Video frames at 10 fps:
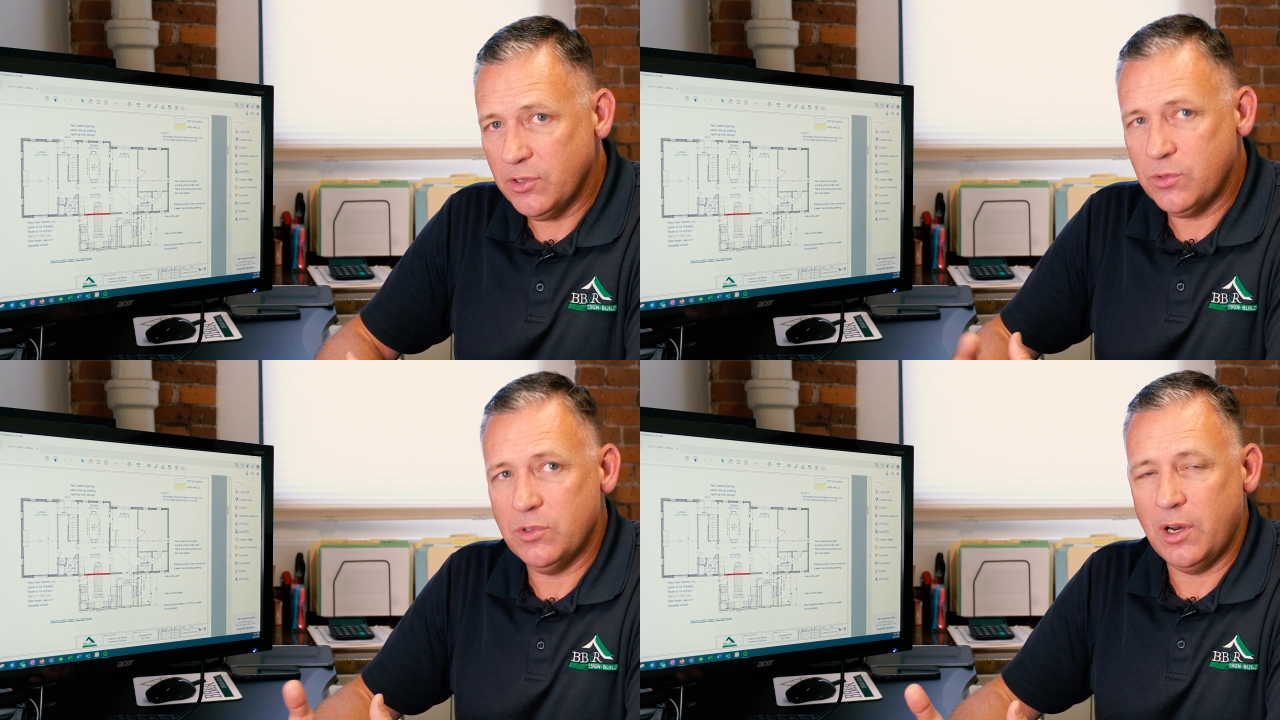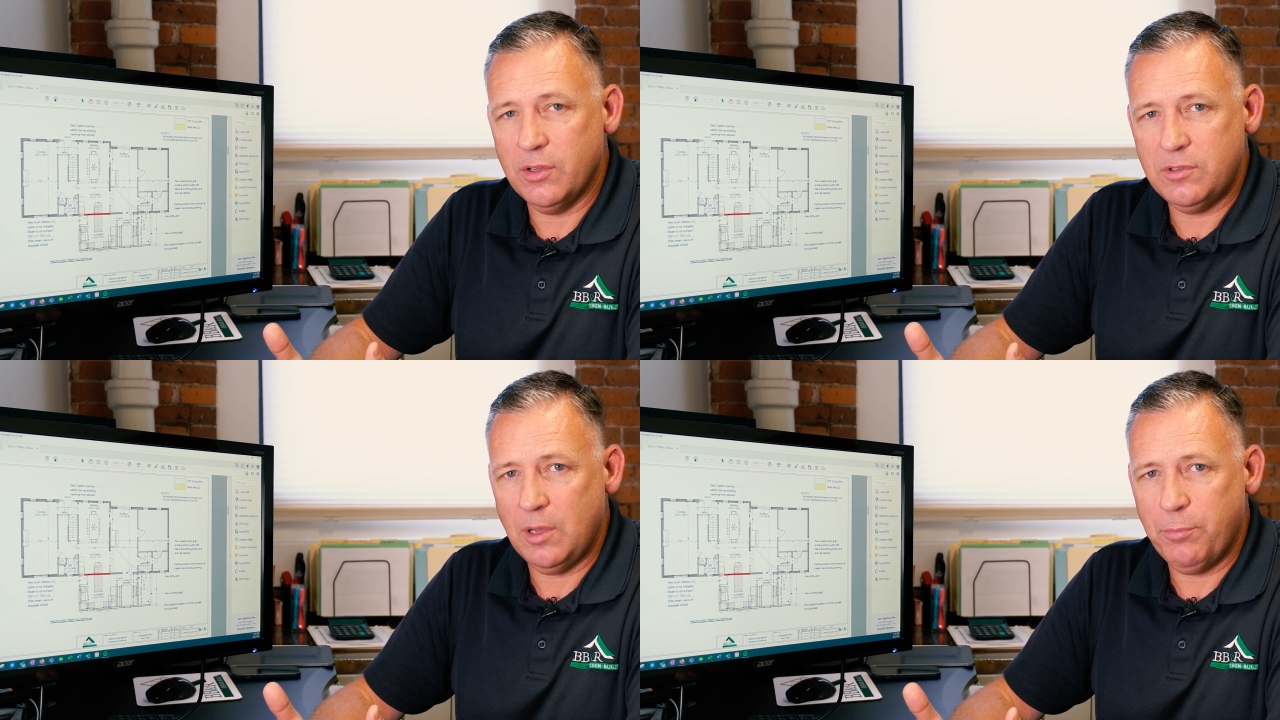This was on a
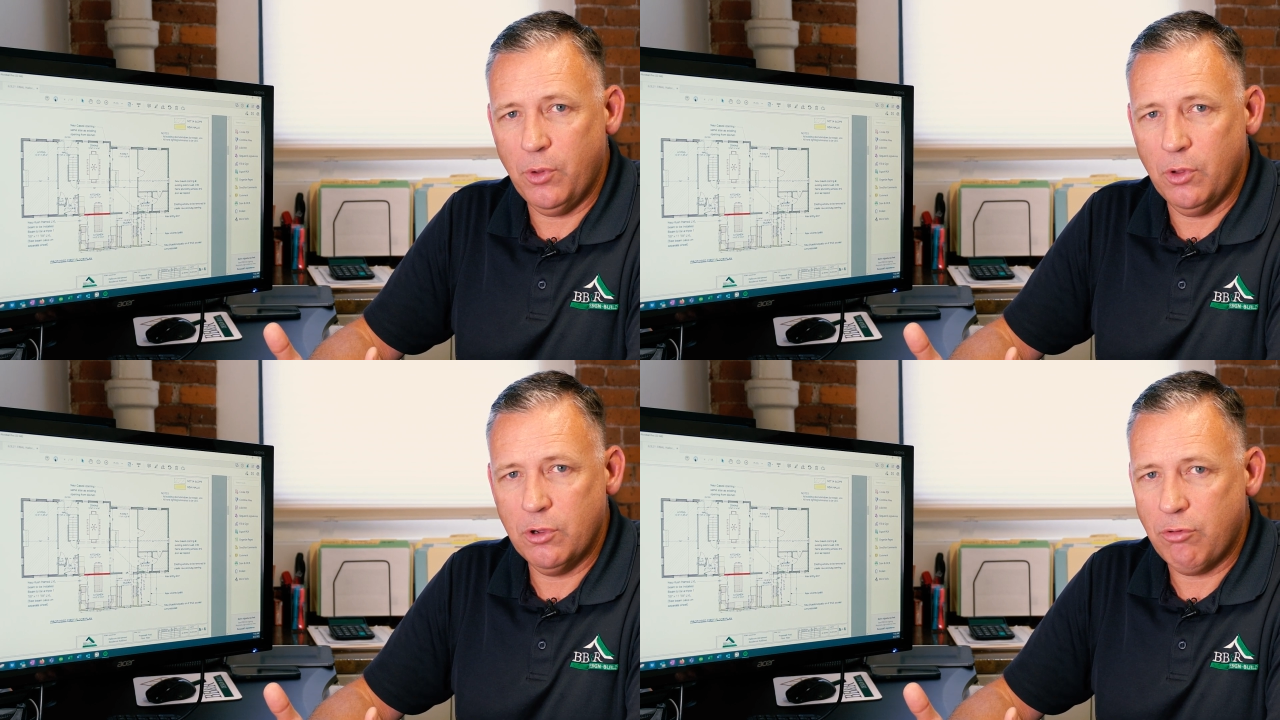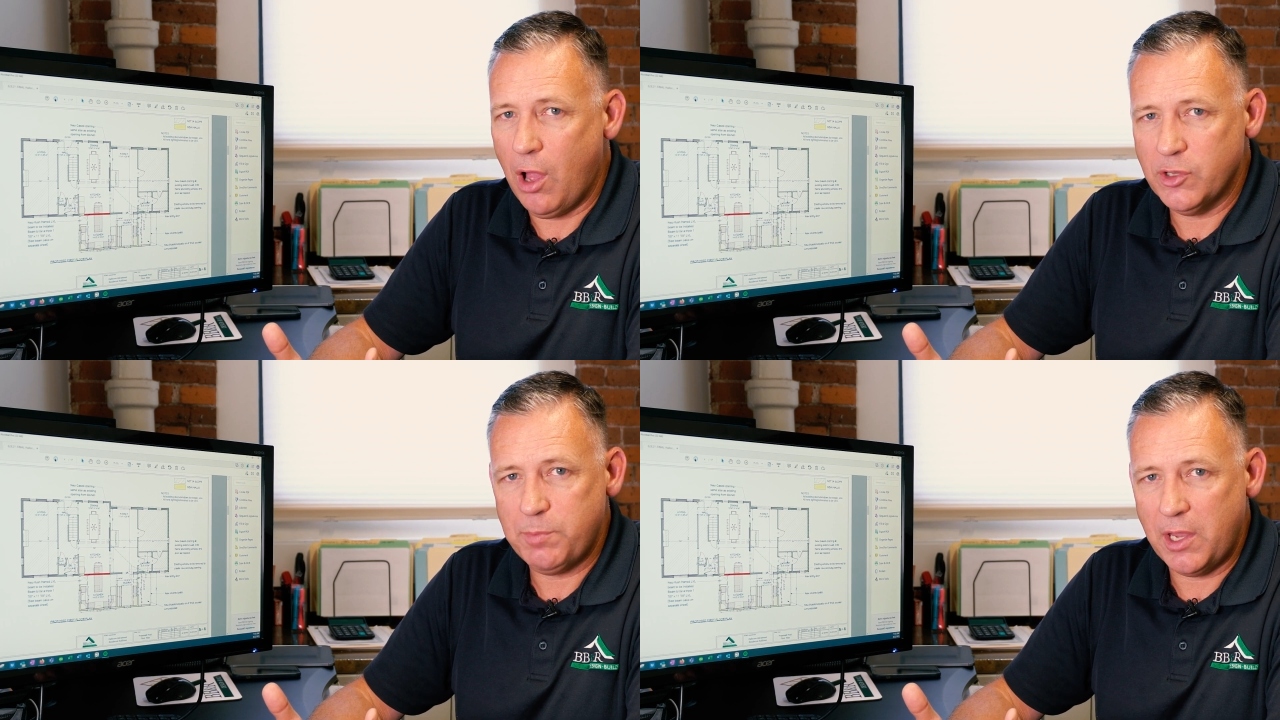simple
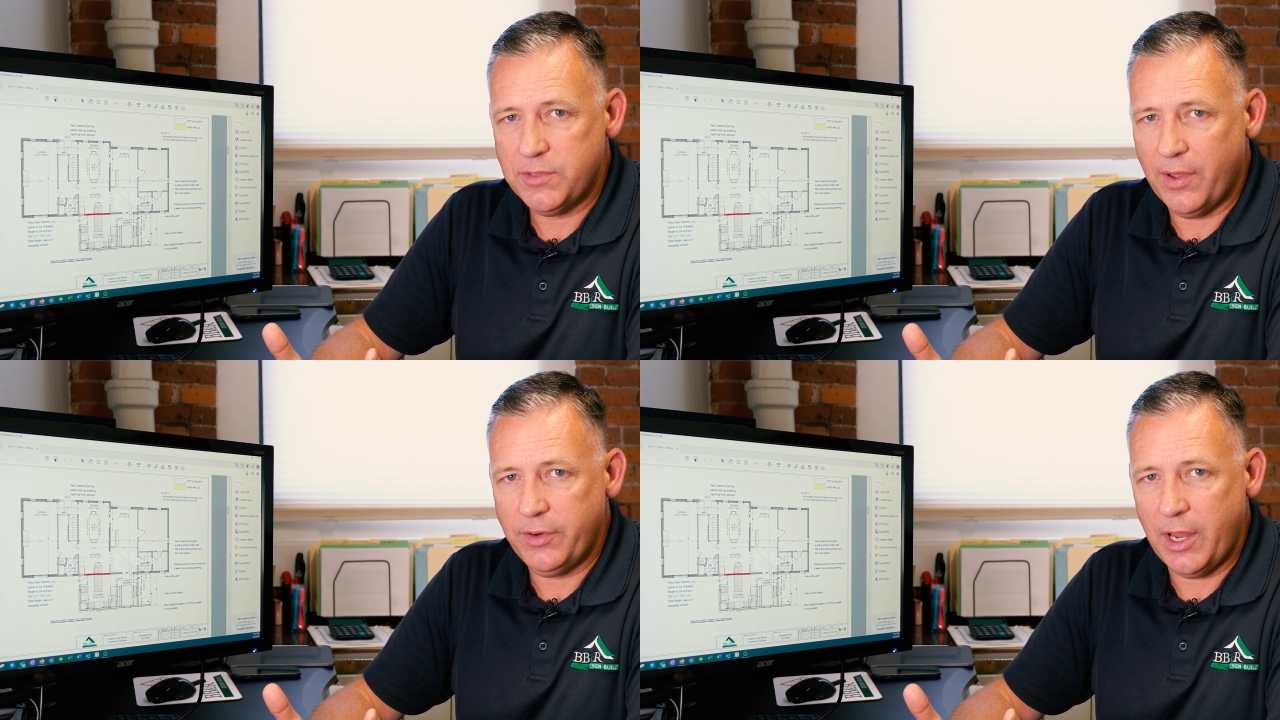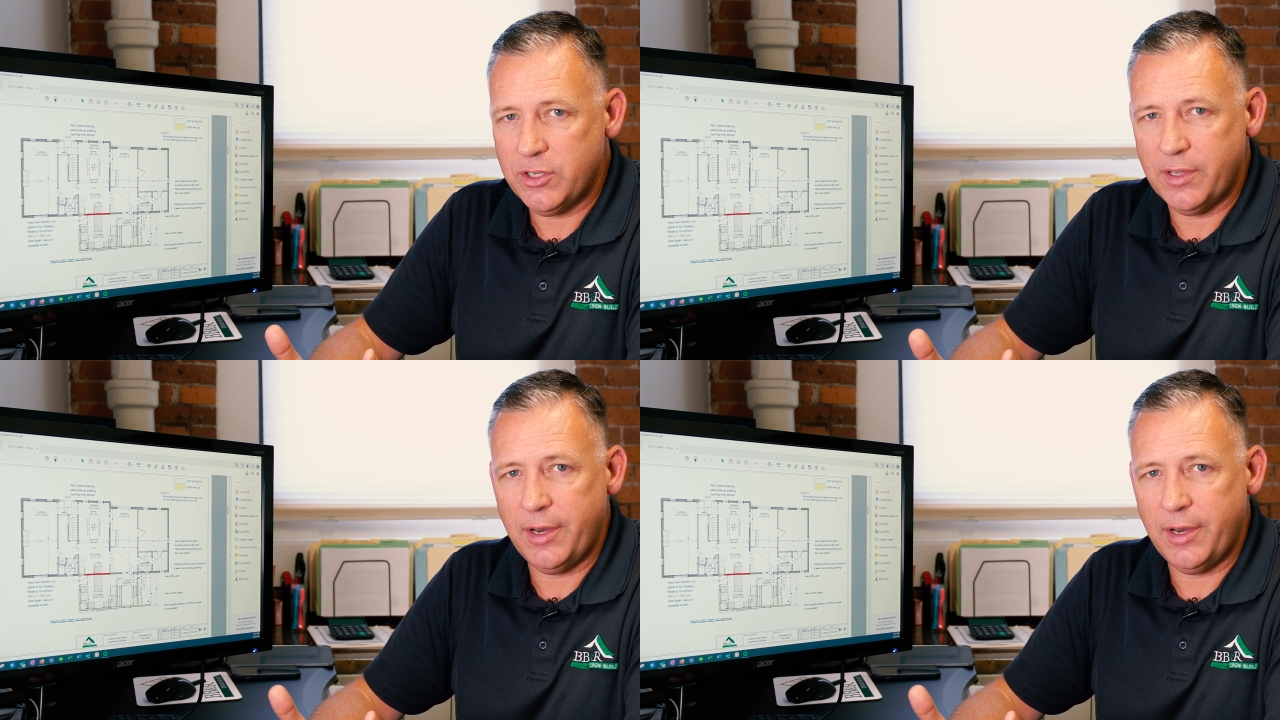crawl space foundation.